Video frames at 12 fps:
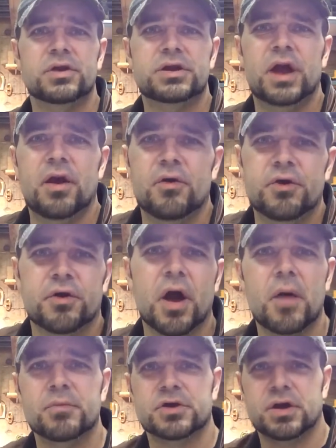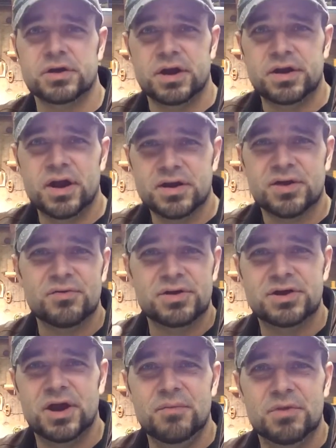stay on your gums because it doesn't
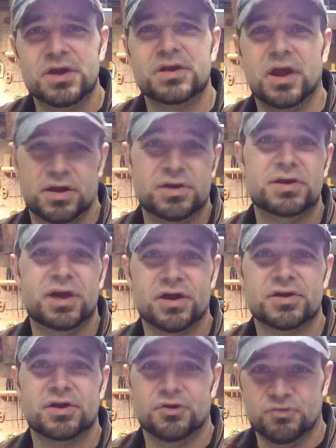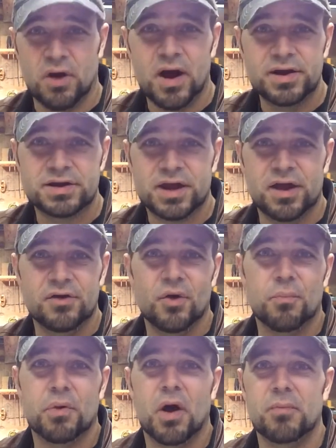seem to, it sticks to dry skin no
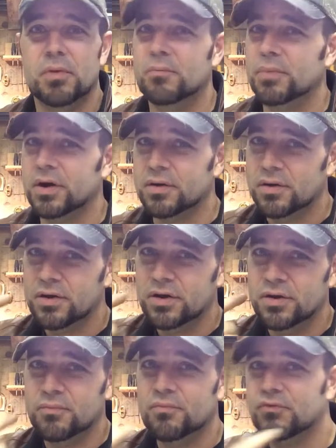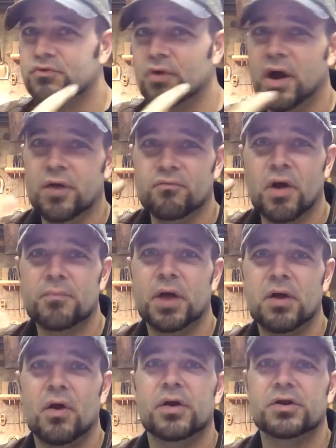problem, but you try and rub
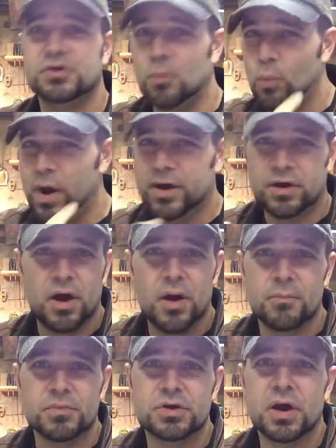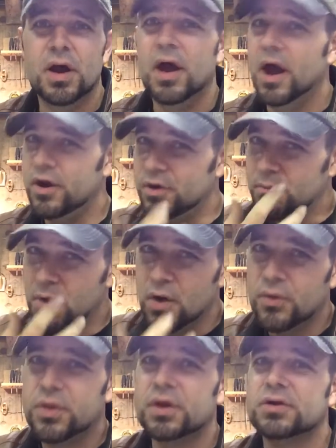that onto some wet gums and your
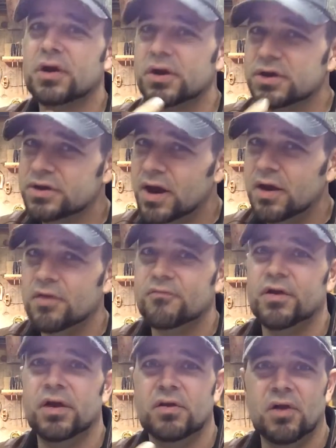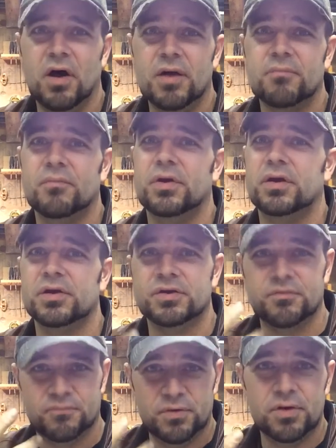mouth is going to salivate a lot because
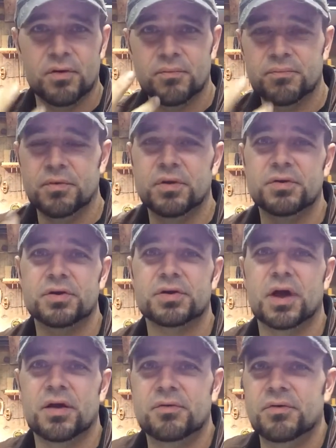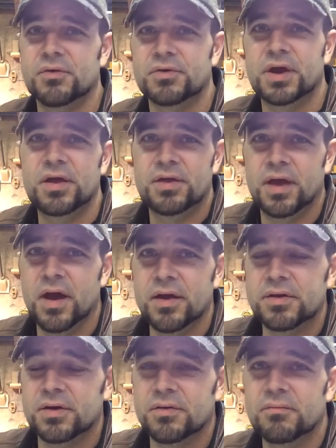you just had your teeth
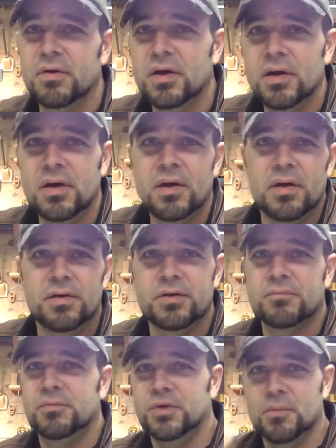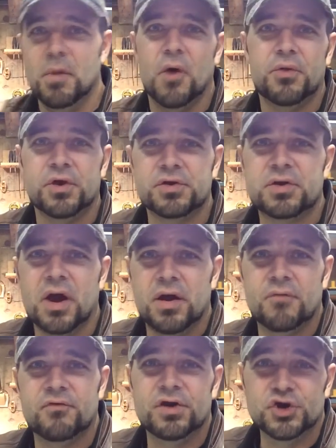yanked and your mouth is kind
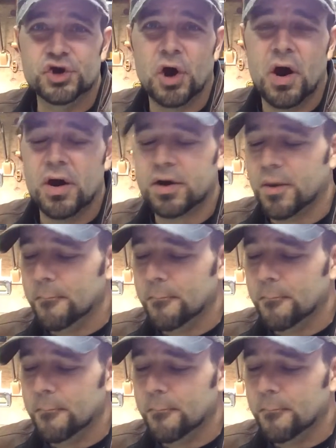of in shock.